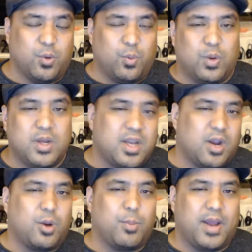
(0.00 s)
1
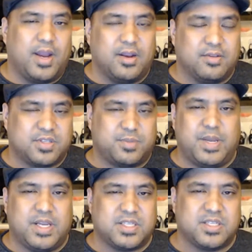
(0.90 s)
terabyte of
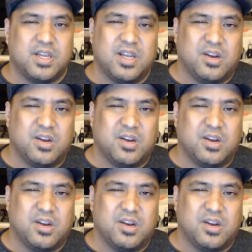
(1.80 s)
space